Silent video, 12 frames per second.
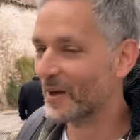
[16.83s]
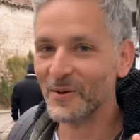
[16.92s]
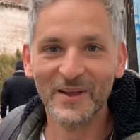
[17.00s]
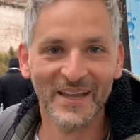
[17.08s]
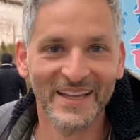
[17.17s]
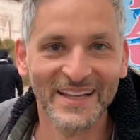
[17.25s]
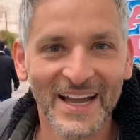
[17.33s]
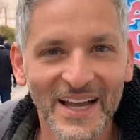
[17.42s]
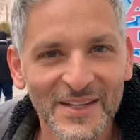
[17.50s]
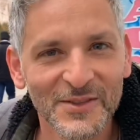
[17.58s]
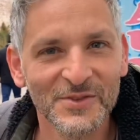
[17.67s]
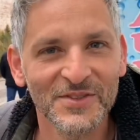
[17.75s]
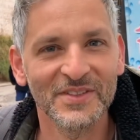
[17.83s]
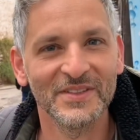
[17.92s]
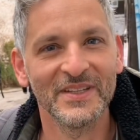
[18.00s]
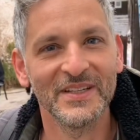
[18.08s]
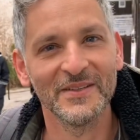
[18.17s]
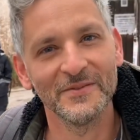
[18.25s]
Okay, I used to
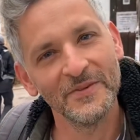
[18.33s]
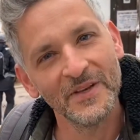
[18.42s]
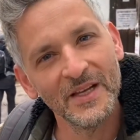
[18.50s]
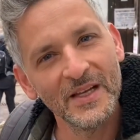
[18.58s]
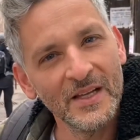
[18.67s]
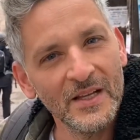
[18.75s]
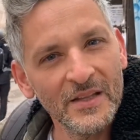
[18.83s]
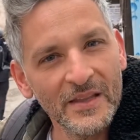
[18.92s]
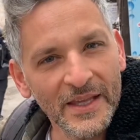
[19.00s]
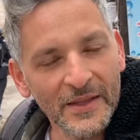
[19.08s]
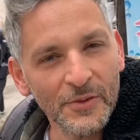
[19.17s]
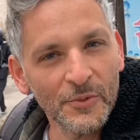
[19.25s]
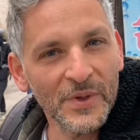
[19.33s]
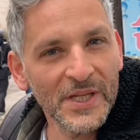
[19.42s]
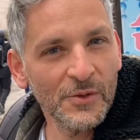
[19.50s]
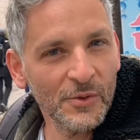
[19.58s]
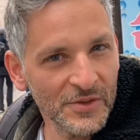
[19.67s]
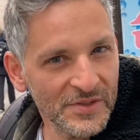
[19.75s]
live like
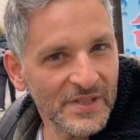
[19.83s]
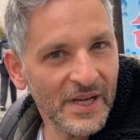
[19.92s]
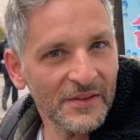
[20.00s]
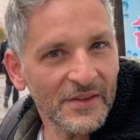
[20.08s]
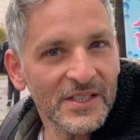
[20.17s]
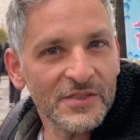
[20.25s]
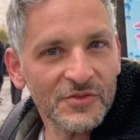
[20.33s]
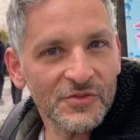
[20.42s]
3 doors down this